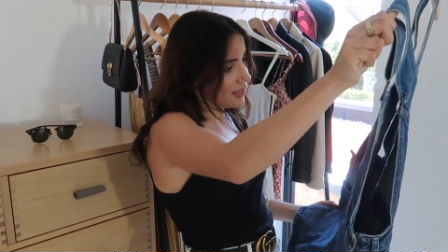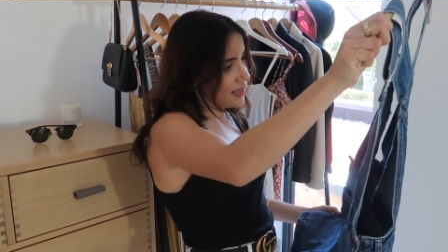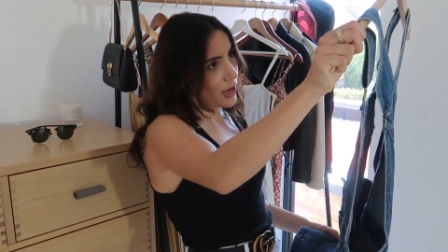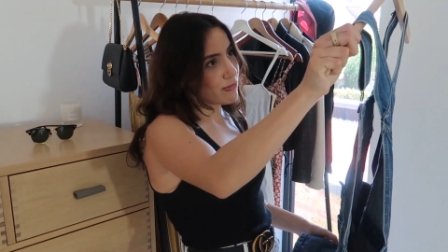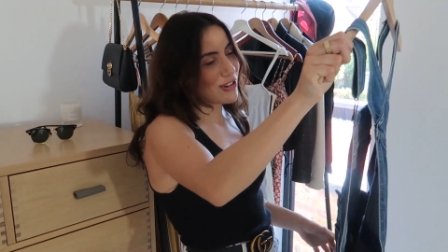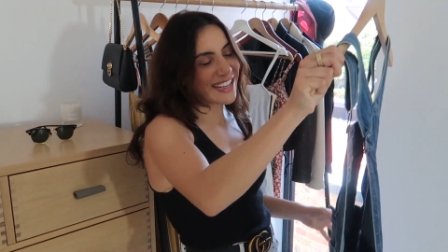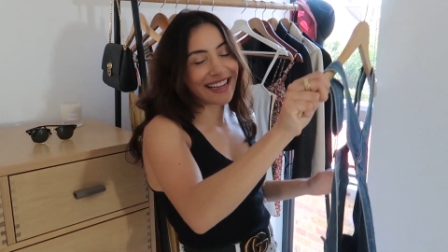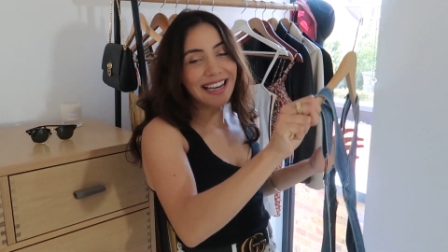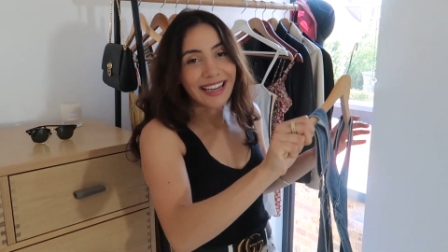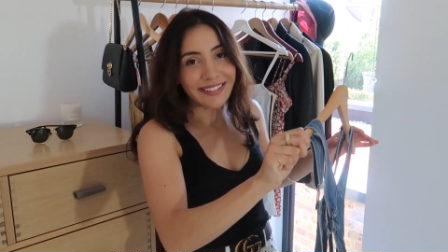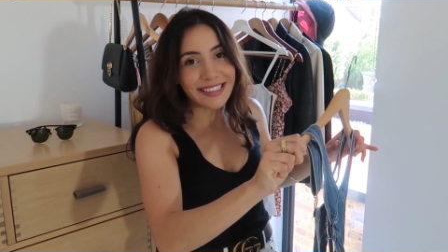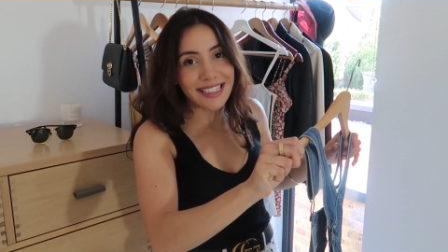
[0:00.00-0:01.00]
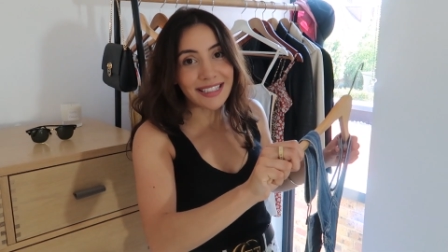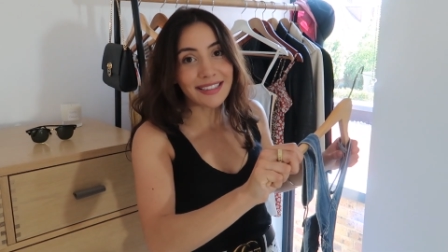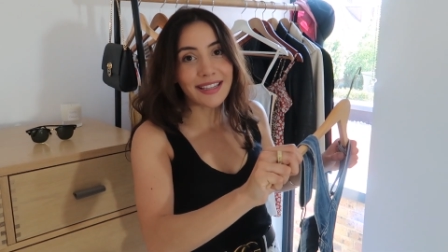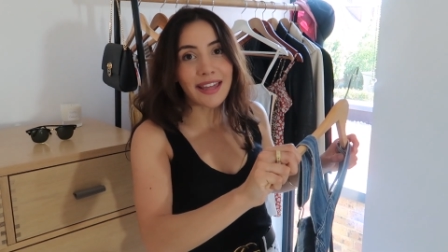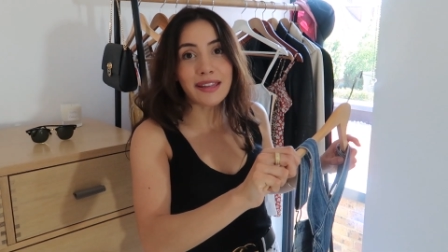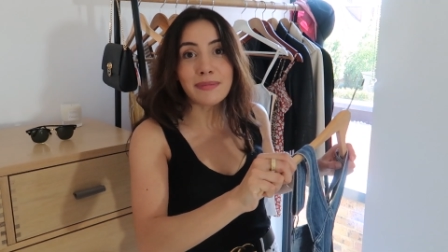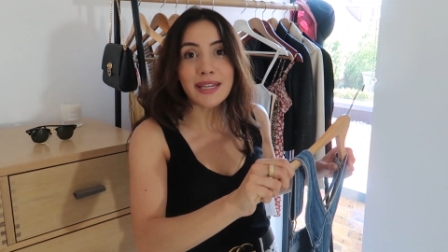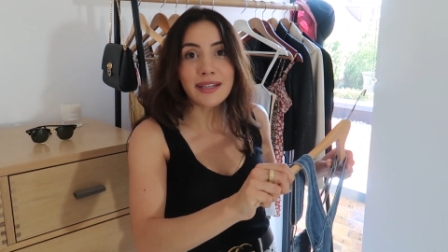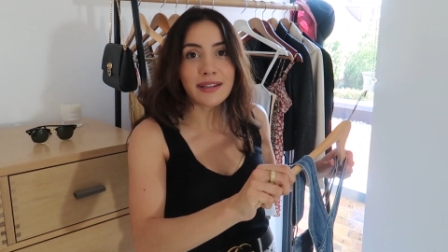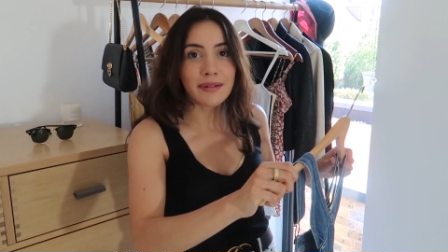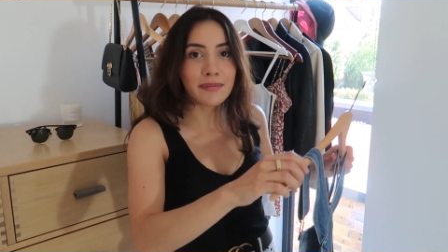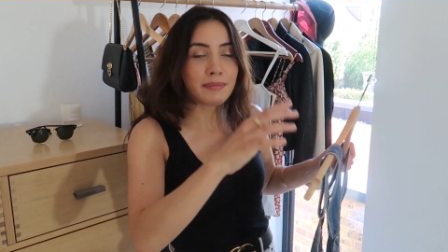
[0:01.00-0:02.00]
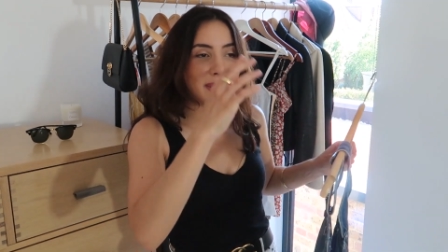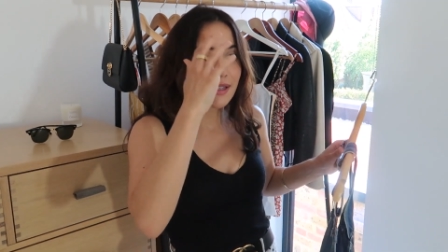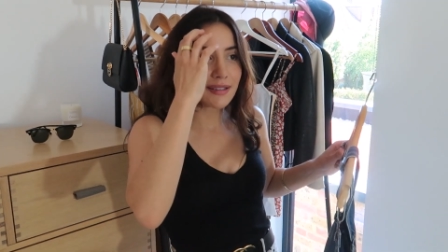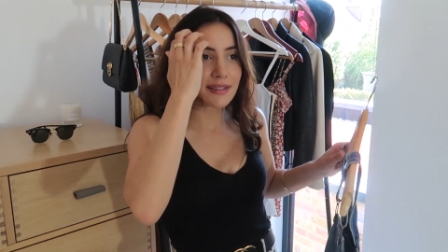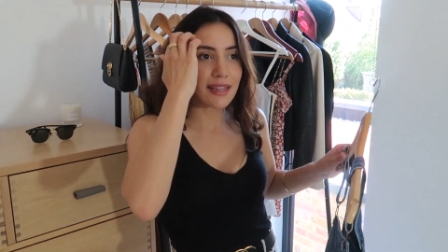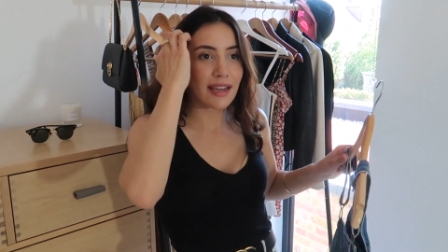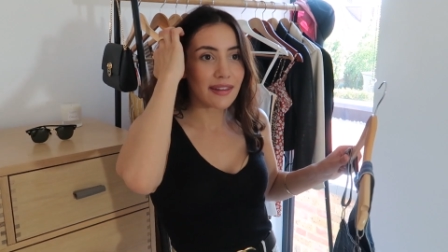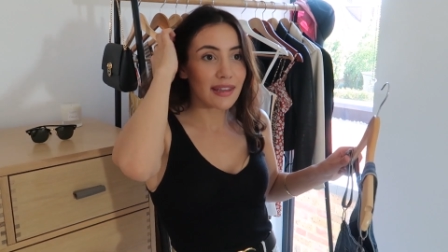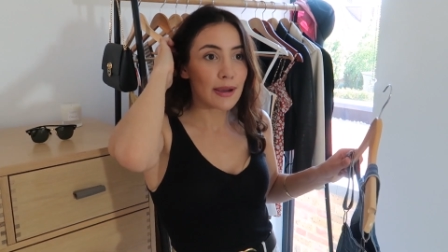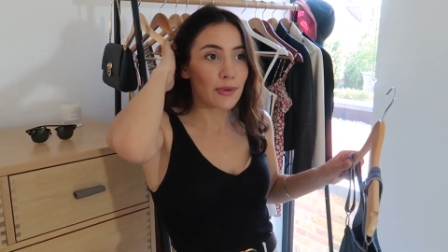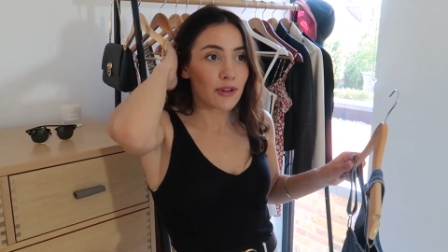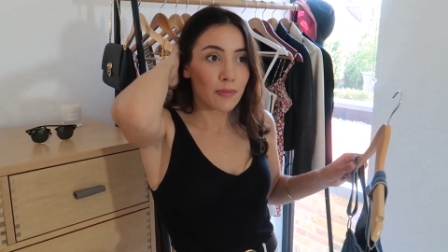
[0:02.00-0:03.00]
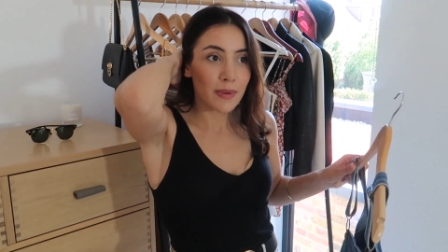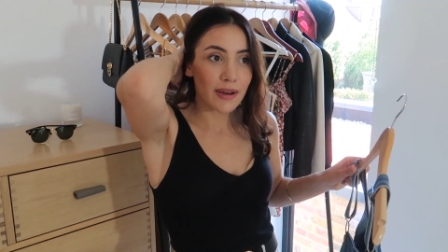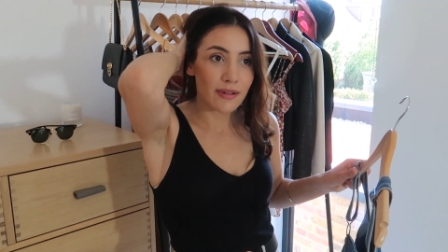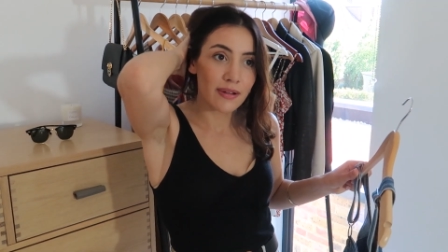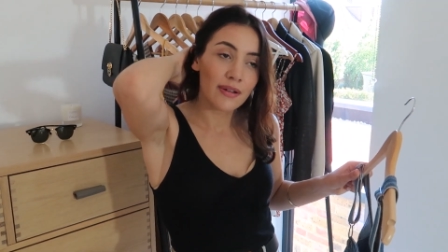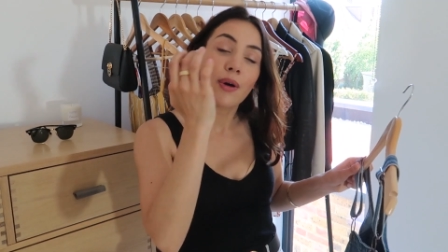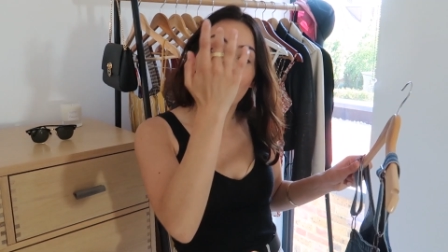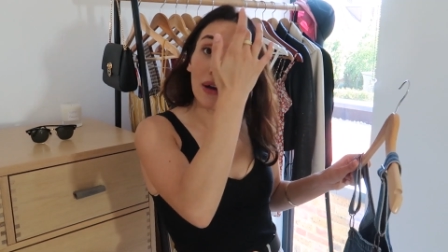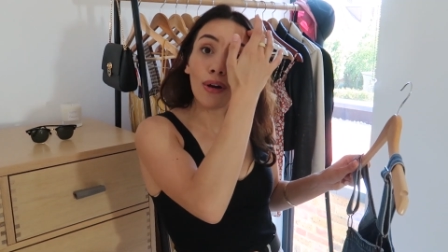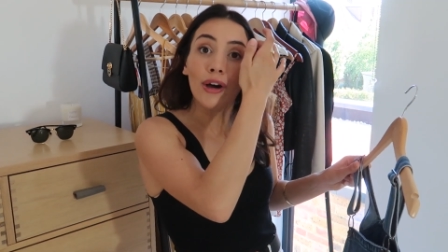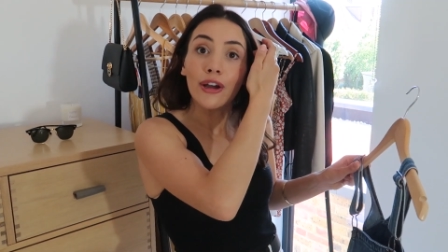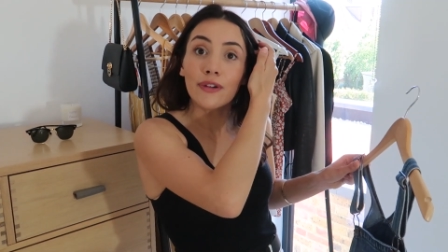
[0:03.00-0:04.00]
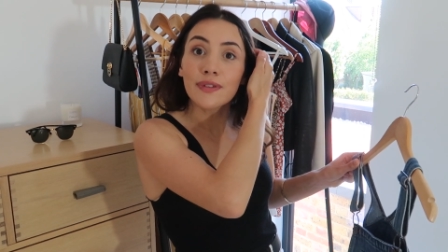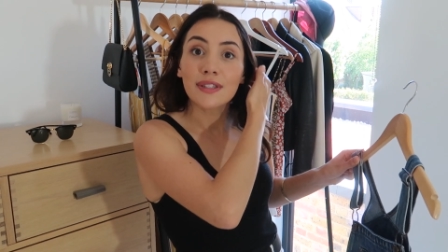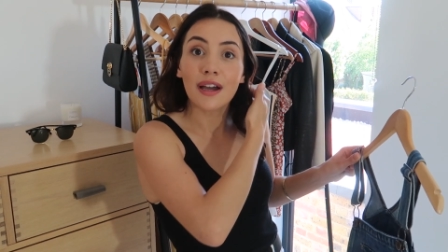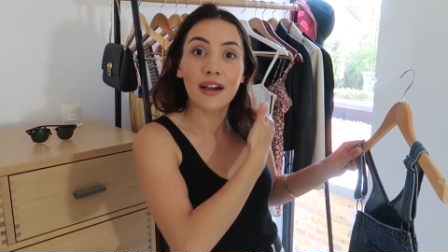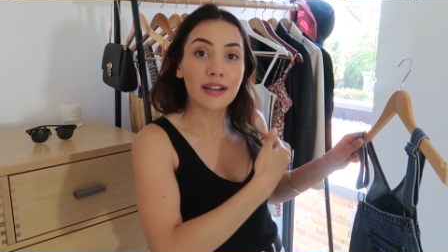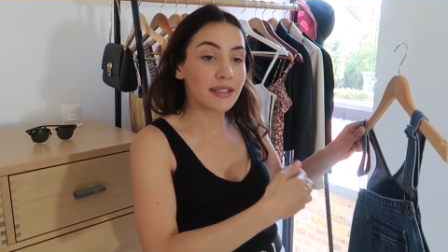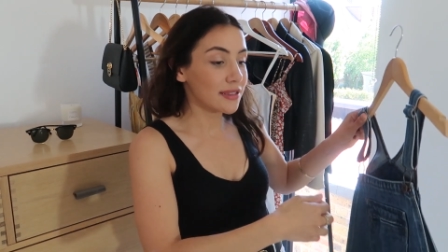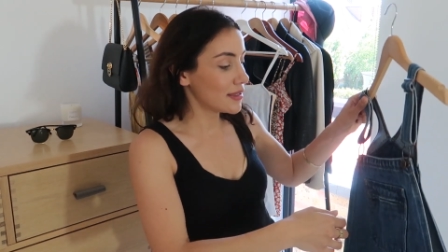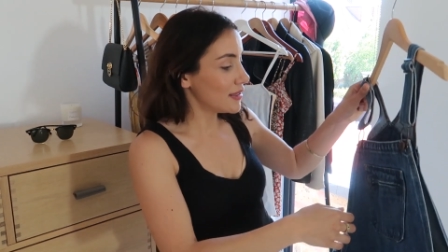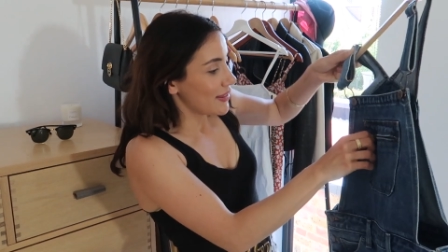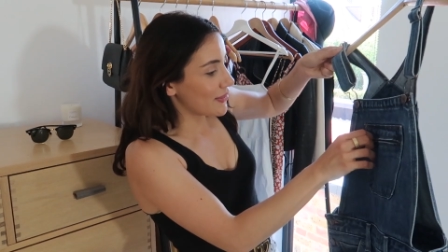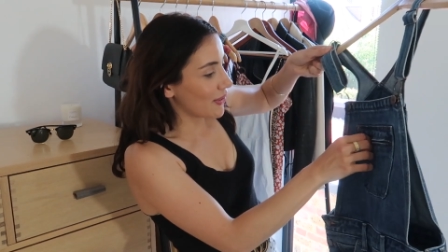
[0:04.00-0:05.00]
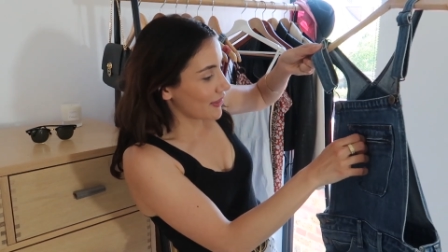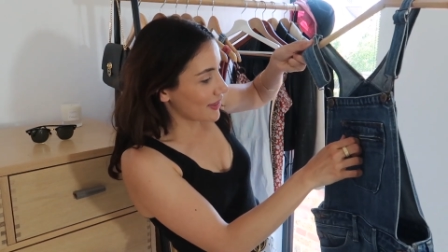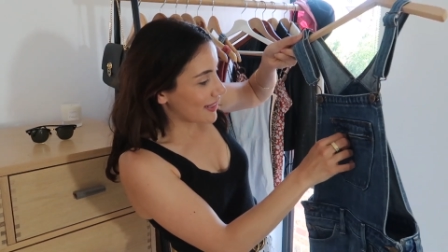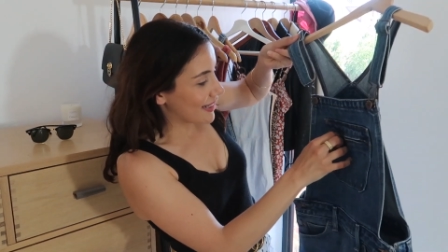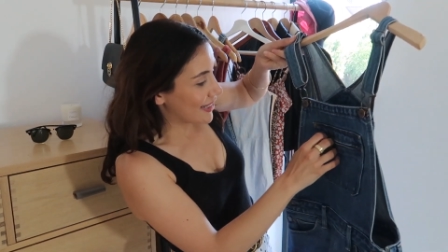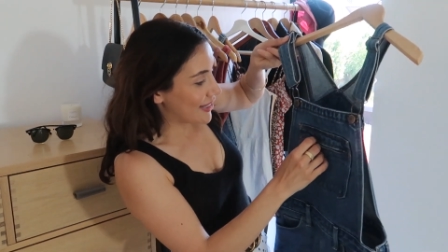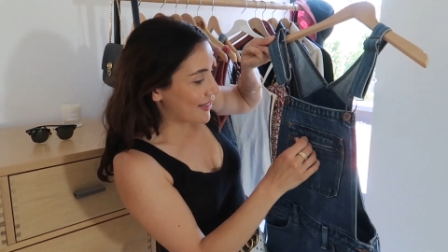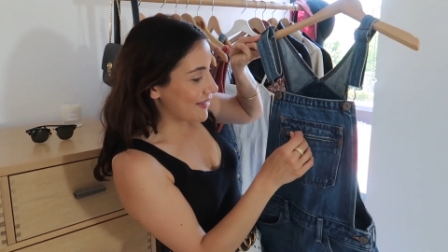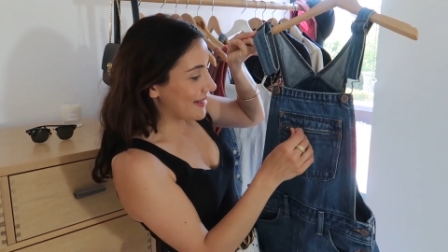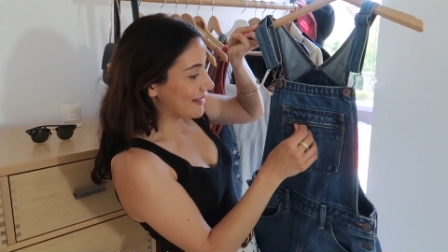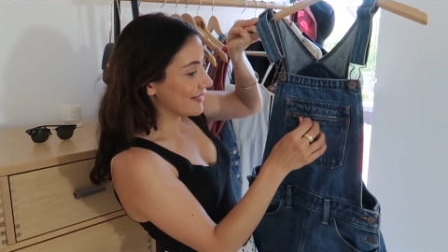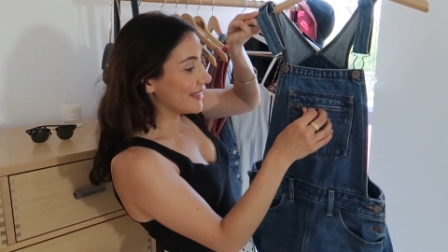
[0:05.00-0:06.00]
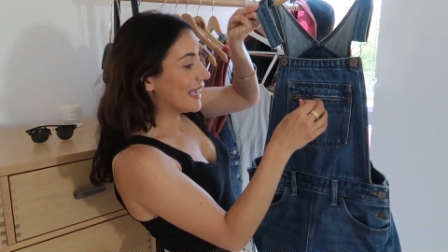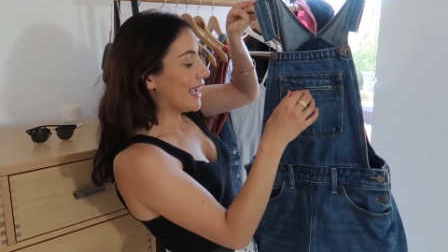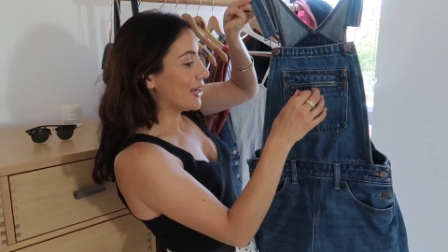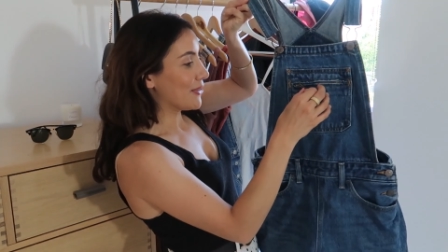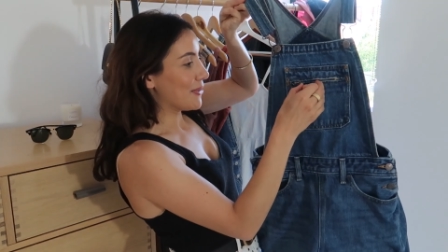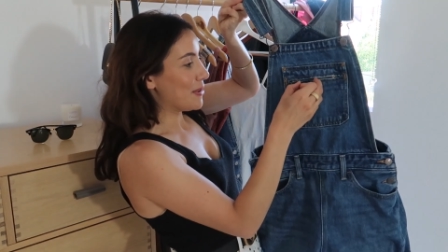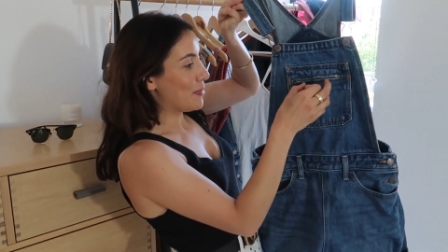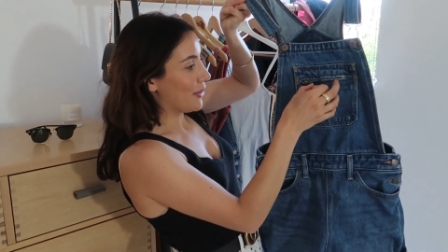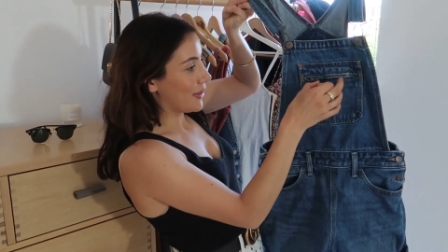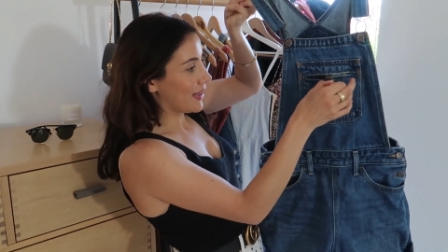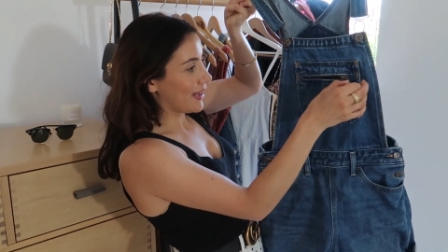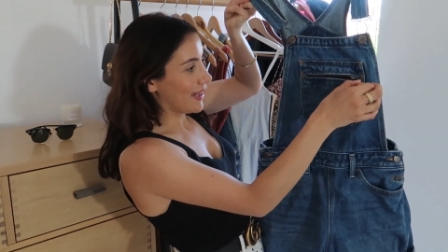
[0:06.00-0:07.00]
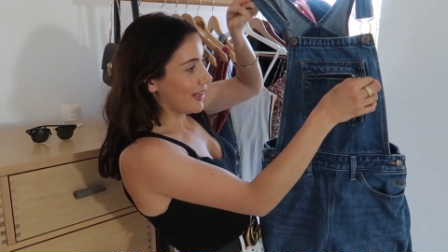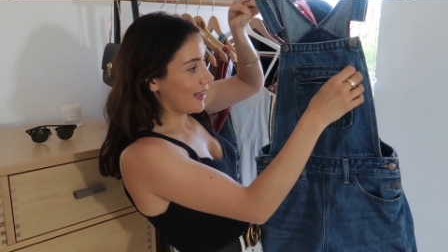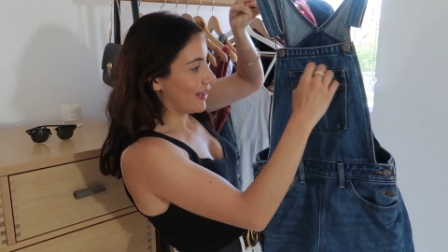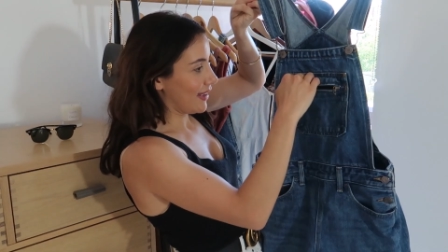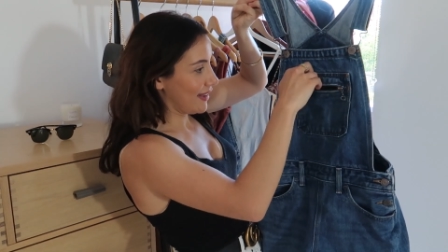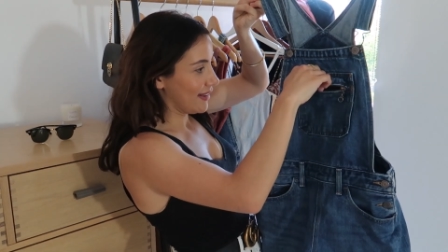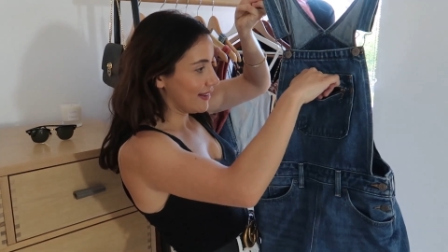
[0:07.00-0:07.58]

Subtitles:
I'm really glad I didn't get the medium, because then they would have been quite a lot oversized. They've got the cute little kangaroo pocket here.